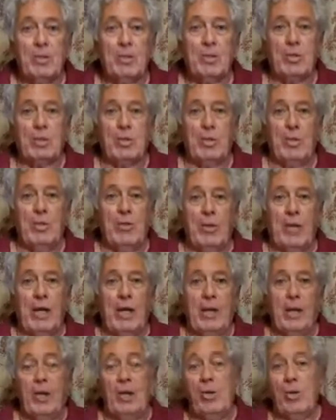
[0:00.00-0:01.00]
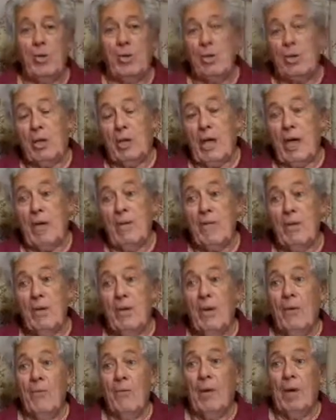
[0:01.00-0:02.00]
To do that, you could have
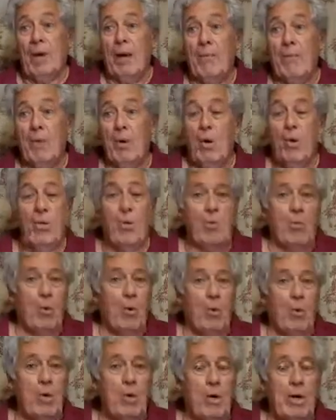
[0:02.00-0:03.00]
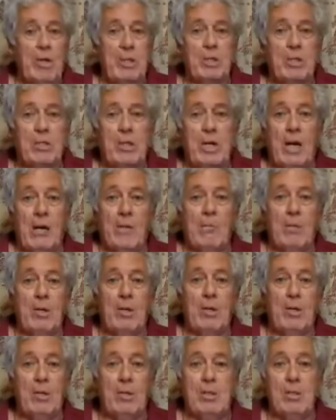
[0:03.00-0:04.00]
the wall lights come
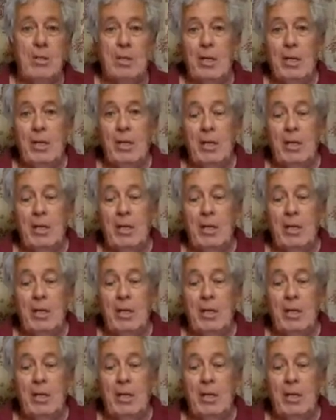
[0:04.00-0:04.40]
on